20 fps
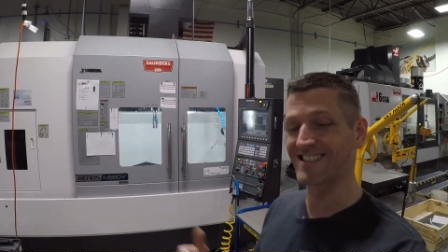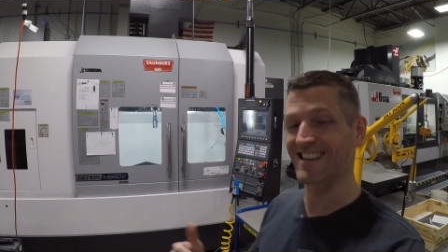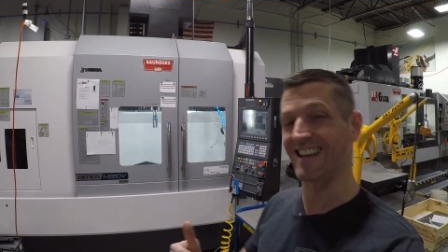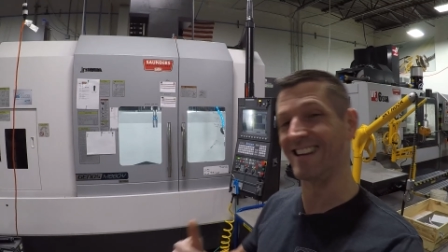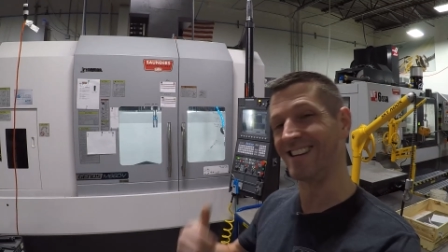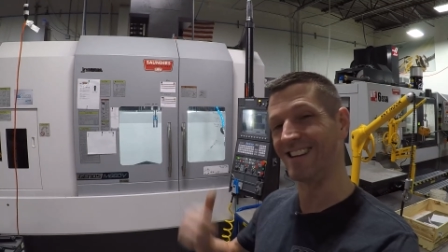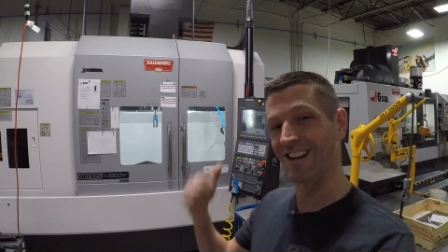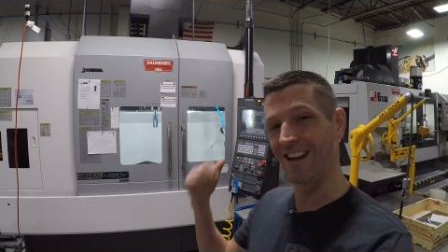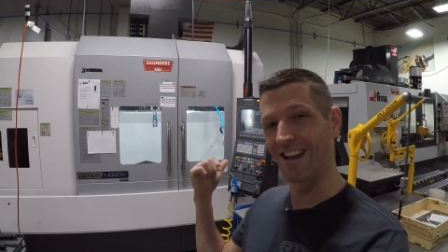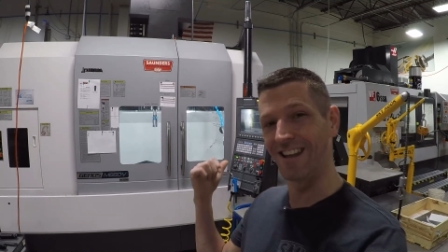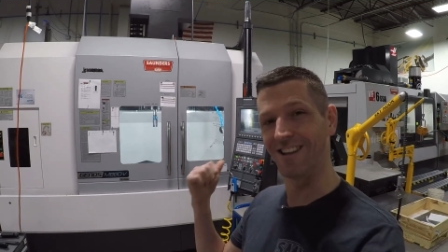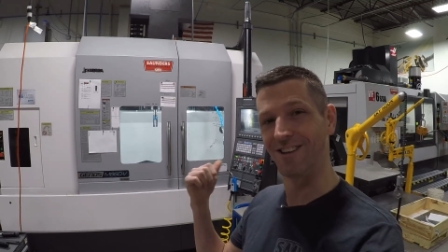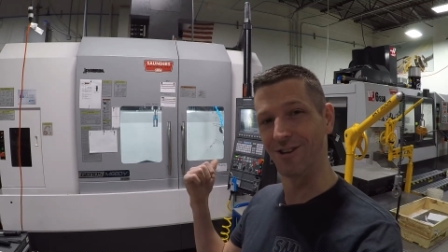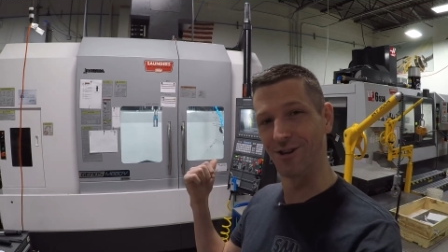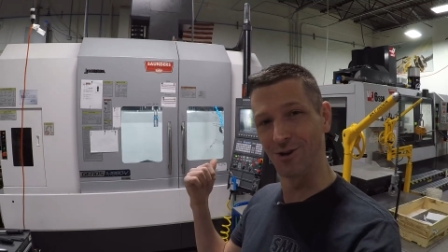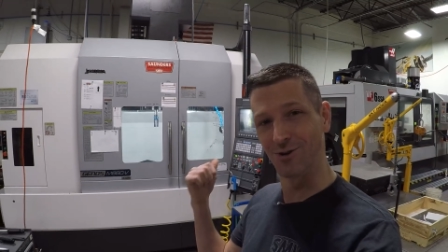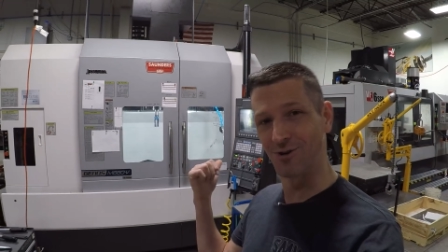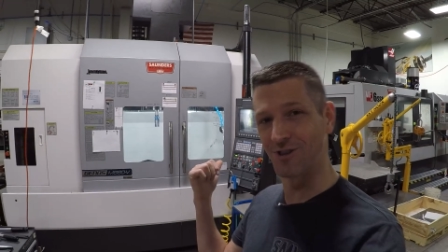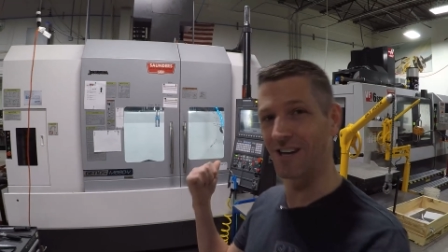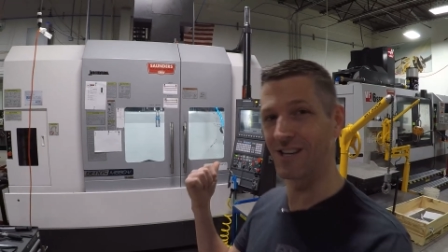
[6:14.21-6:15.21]
and,
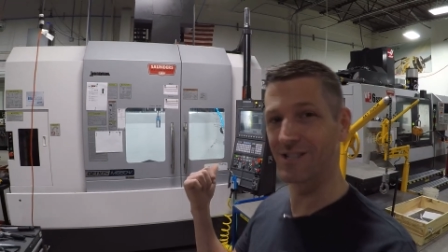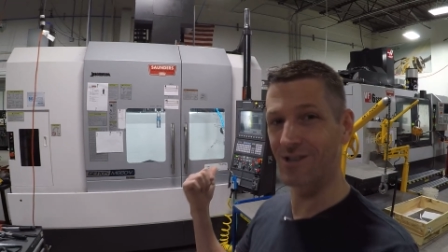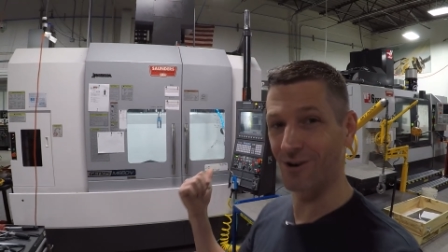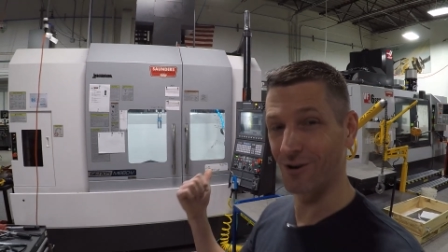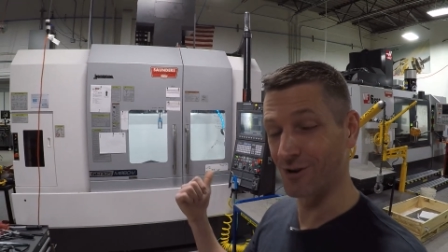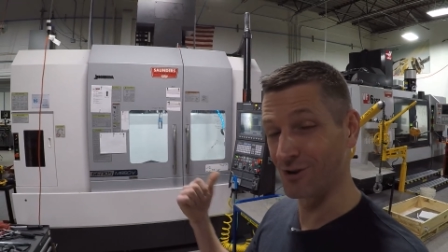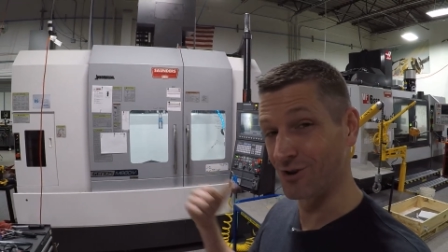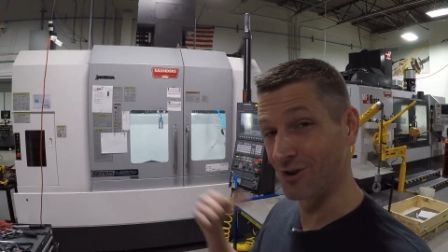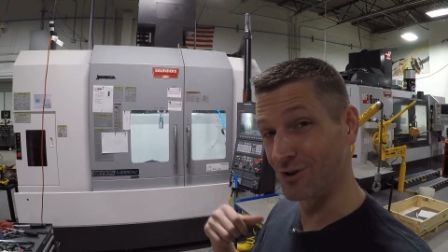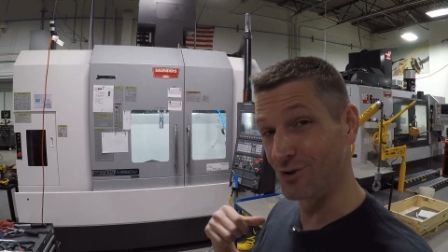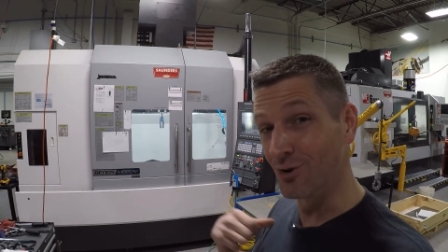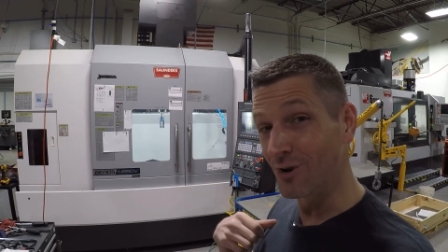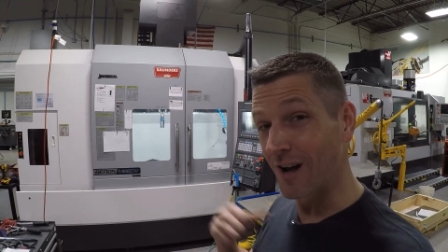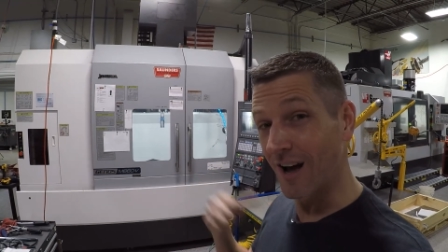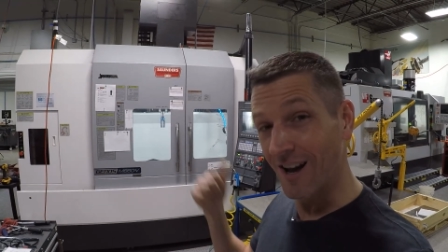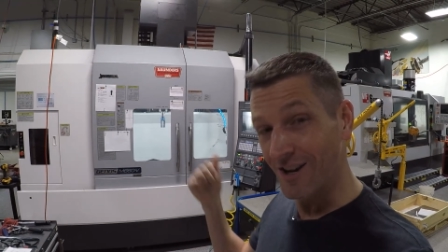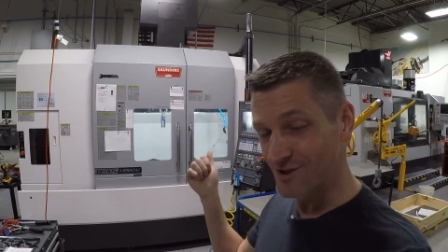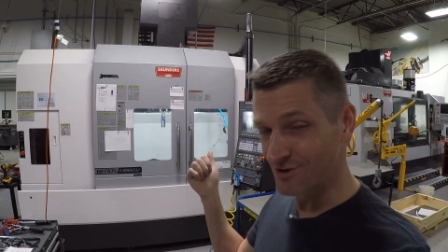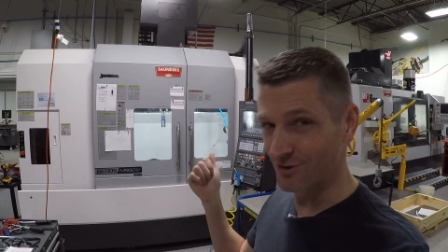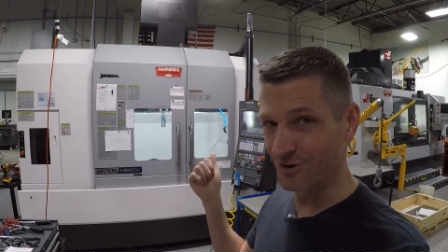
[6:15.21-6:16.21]
and things that are new to
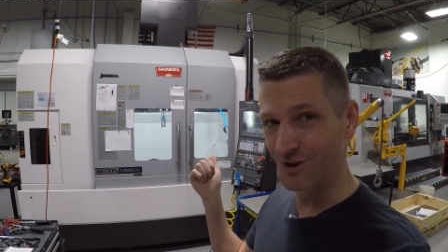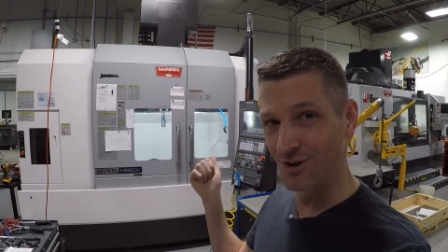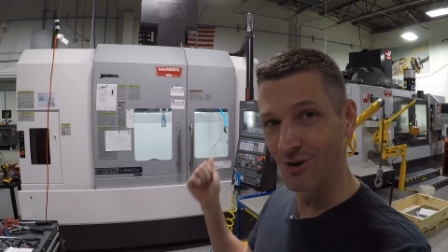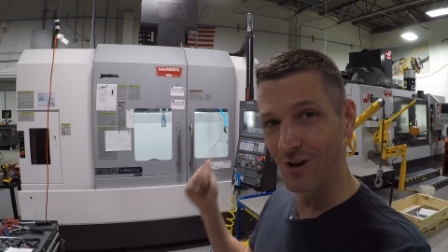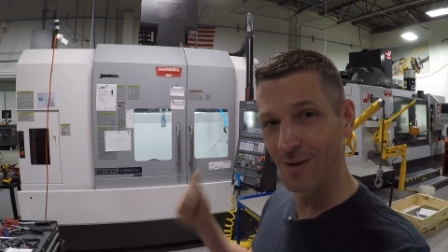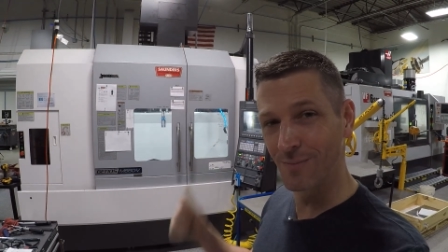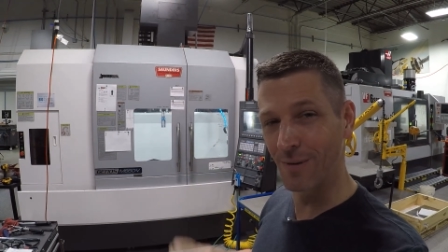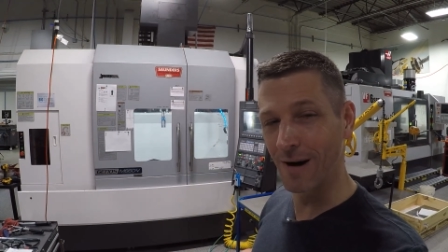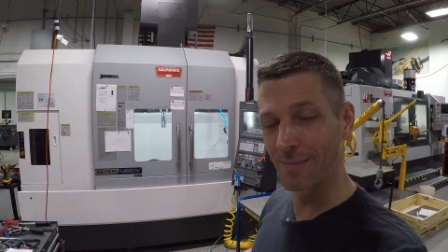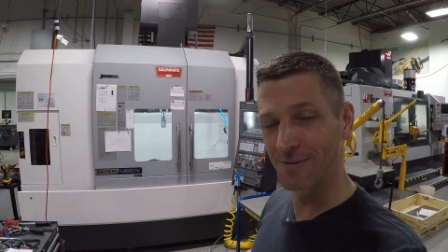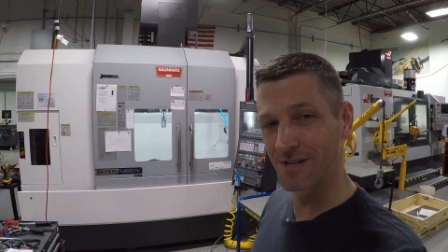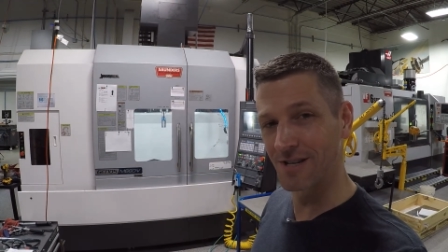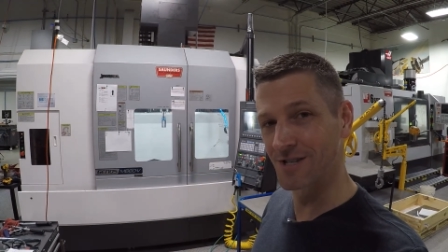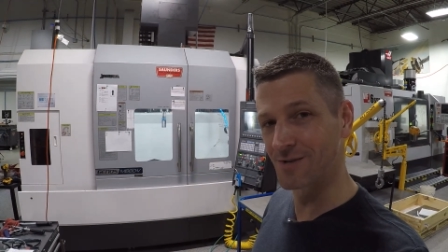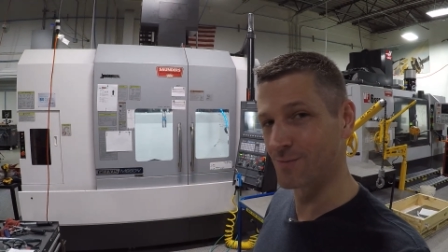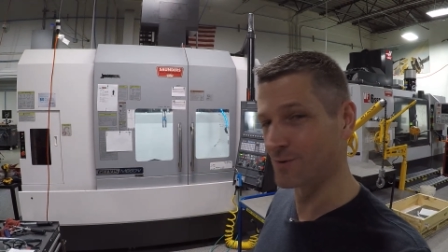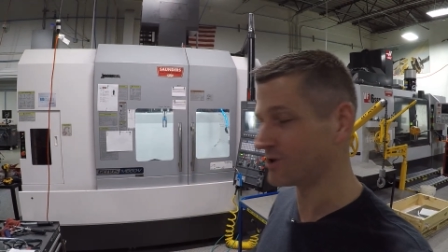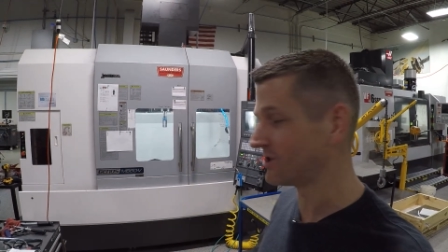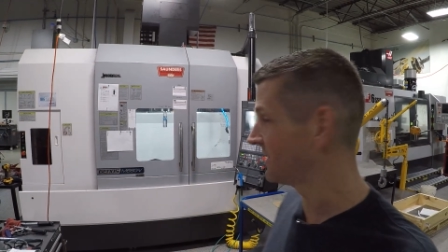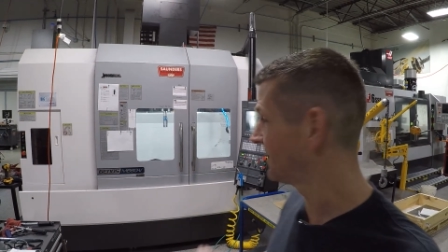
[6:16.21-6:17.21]
us or unique perhaps to this
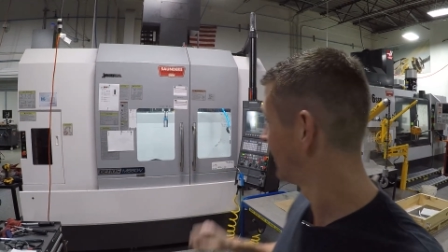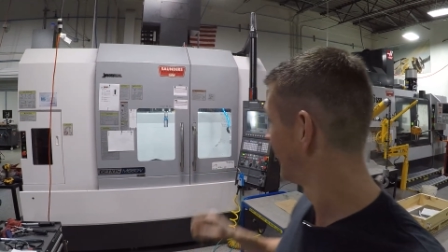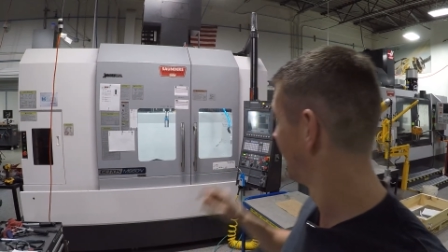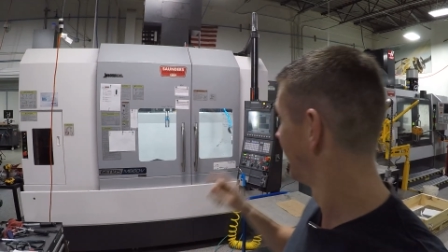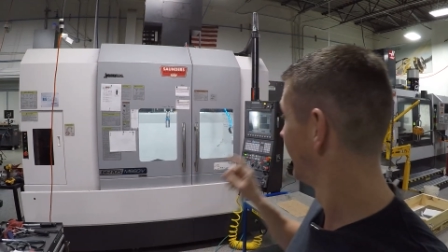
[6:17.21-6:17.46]
machine.